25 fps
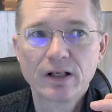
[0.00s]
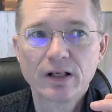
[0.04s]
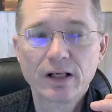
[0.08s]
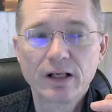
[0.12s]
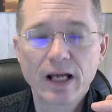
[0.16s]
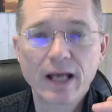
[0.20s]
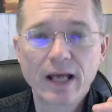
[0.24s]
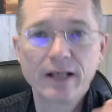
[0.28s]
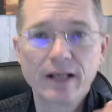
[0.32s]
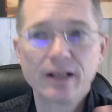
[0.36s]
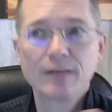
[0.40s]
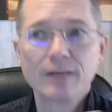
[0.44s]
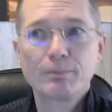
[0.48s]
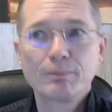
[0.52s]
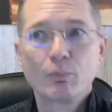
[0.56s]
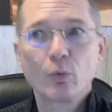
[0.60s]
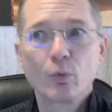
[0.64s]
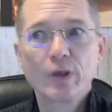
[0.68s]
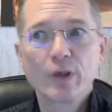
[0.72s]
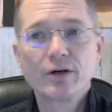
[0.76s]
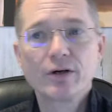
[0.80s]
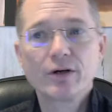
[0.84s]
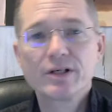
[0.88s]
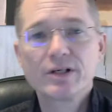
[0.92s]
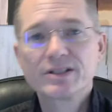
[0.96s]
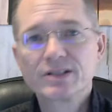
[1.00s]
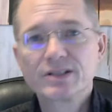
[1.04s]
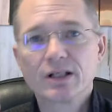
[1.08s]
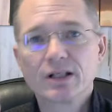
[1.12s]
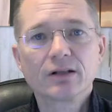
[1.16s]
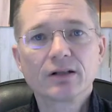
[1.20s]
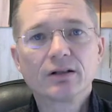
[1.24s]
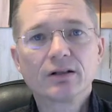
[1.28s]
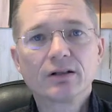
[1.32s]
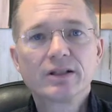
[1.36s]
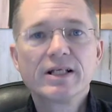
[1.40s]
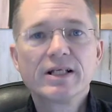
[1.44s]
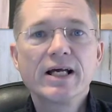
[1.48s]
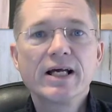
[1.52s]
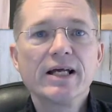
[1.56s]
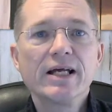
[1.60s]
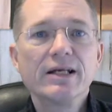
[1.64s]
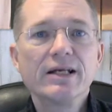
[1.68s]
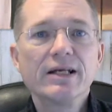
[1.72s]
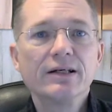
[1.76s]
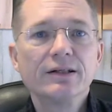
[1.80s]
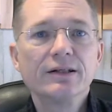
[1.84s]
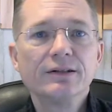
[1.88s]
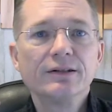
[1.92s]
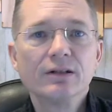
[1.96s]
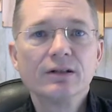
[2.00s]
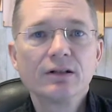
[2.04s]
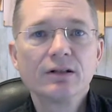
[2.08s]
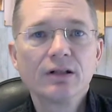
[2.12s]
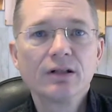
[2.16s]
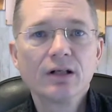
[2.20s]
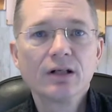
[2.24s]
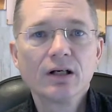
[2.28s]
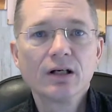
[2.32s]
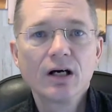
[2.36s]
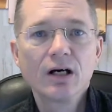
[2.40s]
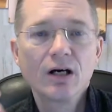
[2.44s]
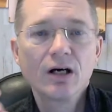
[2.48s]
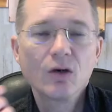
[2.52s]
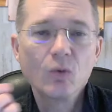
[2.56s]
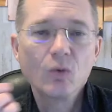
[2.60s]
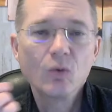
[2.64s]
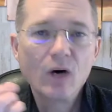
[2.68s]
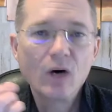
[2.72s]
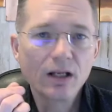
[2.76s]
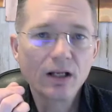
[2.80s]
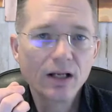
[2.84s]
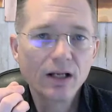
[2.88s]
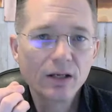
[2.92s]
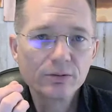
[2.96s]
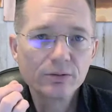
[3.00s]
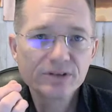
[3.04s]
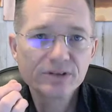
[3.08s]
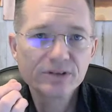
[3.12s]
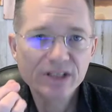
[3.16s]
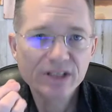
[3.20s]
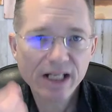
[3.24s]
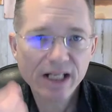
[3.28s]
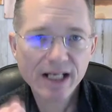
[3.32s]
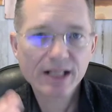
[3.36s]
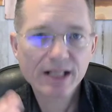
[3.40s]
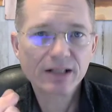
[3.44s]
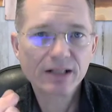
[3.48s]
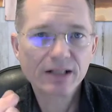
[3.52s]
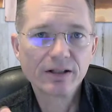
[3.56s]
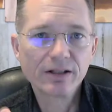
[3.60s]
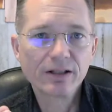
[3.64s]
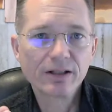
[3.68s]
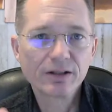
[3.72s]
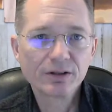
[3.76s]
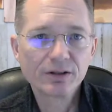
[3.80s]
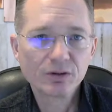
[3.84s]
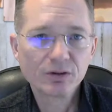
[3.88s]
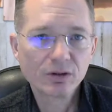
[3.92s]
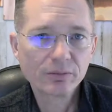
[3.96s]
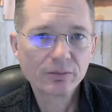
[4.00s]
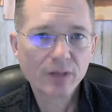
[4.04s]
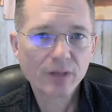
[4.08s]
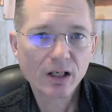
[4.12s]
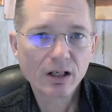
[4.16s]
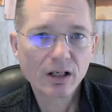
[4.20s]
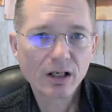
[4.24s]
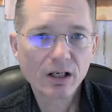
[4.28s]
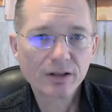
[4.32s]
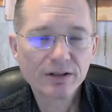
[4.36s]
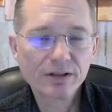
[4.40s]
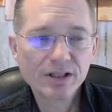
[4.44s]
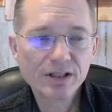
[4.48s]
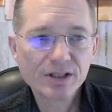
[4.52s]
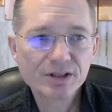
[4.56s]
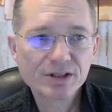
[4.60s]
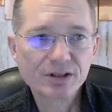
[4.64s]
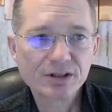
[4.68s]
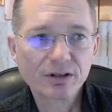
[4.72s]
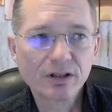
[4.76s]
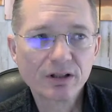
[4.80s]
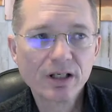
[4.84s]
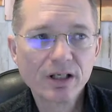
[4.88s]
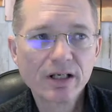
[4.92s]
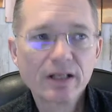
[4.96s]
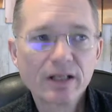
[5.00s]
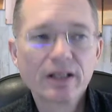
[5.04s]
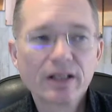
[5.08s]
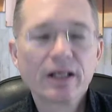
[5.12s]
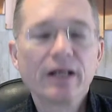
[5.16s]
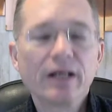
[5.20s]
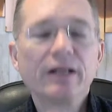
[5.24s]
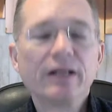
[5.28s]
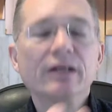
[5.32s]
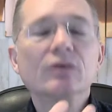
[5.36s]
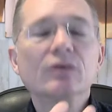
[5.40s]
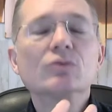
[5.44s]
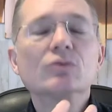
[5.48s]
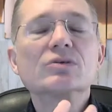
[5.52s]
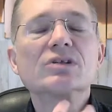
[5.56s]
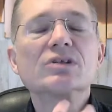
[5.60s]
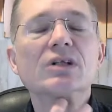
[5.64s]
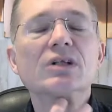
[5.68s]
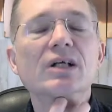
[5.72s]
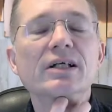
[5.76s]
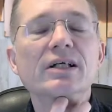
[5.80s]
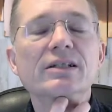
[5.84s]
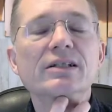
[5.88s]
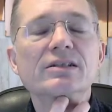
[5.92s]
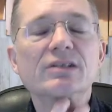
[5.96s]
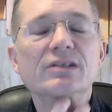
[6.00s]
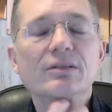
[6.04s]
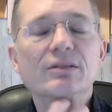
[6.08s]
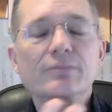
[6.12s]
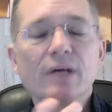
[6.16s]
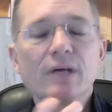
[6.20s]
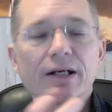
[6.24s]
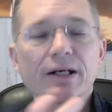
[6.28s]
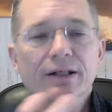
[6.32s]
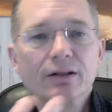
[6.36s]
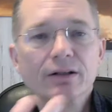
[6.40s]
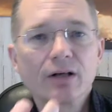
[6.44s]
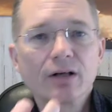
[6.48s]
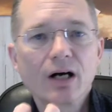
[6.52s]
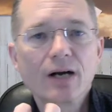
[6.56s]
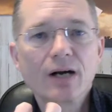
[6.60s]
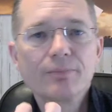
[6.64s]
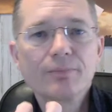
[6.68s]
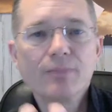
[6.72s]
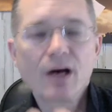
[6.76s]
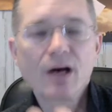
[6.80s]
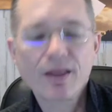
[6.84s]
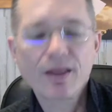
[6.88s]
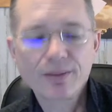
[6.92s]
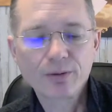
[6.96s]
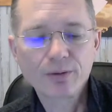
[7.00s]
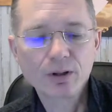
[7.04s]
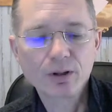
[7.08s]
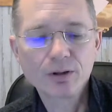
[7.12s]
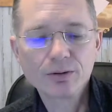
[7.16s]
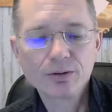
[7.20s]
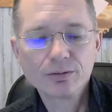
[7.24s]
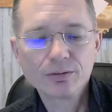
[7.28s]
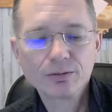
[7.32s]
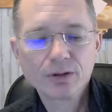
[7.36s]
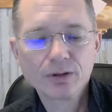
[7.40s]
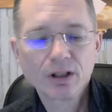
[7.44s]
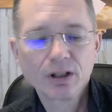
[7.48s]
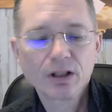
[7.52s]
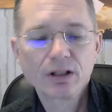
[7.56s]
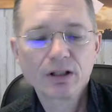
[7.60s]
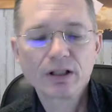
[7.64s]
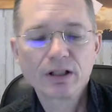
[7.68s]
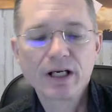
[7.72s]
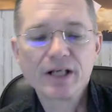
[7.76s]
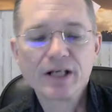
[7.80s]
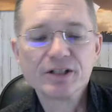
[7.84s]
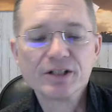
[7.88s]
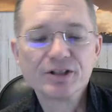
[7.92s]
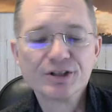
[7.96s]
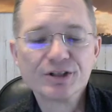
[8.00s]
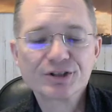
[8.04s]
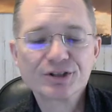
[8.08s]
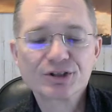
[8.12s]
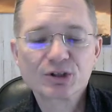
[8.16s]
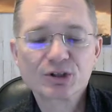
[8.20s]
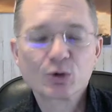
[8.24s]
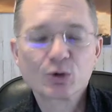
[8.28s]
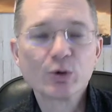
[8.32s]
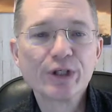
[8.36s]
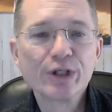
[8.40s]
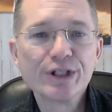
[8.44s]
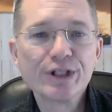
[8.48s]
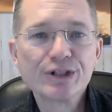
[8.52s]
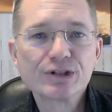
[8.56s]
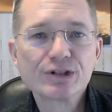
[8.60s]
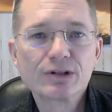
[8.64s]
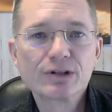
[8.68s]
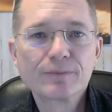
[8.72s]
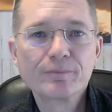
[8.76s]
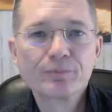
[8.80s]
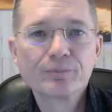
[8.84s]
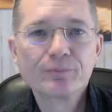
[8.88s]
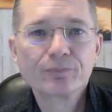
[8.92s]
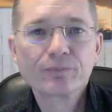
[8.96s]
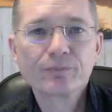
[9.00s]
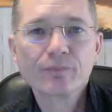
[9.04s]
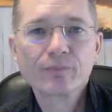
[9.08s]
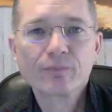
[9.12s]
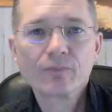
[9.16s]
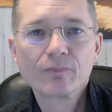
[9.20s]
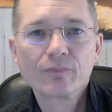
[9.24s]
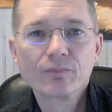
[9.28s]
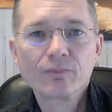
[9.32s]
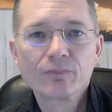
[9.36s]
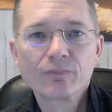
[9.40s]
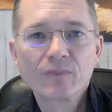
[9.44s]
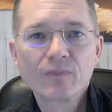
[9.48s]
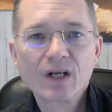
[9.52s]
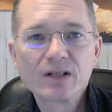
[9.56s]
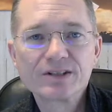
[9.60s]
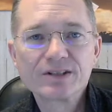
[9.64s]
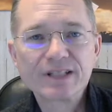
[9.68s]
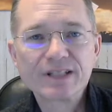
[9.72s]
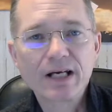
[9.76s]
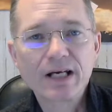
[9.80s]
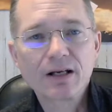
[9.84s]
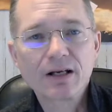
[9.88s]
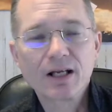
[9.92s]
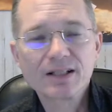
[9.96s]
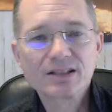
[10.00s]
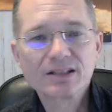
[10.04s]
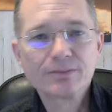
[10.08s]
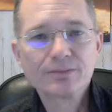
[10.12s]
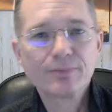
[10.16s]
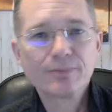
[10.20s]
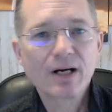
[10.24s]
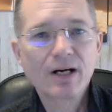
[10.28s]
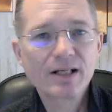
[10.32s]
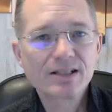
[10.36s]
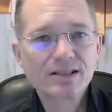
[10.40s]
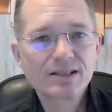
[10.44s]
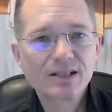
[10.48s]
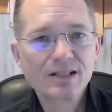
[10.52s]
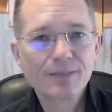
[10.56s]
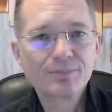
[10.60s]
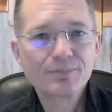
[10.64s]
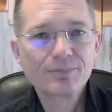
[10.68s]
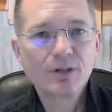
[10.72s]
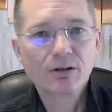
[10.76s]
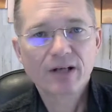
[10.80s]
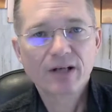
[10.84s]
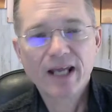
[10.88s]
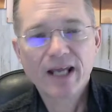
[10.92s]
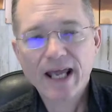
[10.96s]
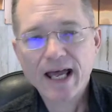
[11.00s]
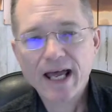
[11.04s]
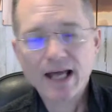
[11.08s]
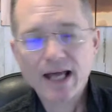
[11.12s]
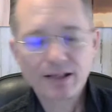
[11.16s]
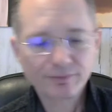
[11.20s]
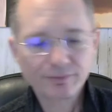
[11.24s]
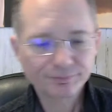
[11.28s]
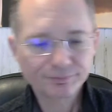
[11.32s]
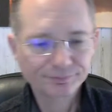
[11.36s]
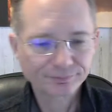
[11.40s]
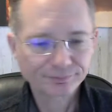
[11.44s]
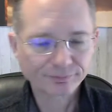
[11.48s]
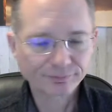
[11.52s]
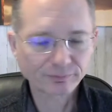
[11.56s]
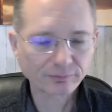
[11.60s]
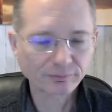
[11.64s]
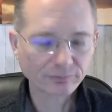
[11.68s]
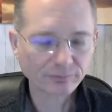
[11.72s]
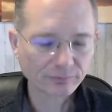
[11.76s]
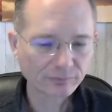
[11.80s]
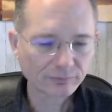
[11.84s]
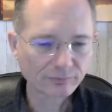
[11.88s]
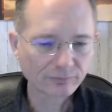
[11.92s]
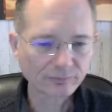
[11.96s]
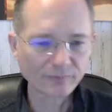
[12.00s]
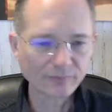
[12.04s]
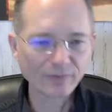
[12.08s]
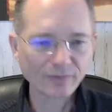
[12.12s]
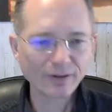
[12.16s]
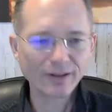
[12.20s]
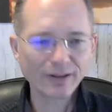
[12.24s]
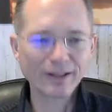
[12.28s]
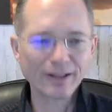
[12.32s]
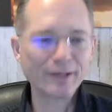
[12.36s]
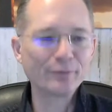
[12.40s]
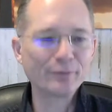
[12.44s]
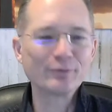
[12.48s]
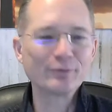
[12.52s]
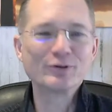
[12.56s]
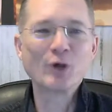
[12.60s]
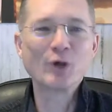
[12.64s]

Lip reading: And it reared its ugly head while I was standing there doing my audition, and it was like somebody grabbed my throat and just squeezed. Sounded like somebody stepped on a cat. It was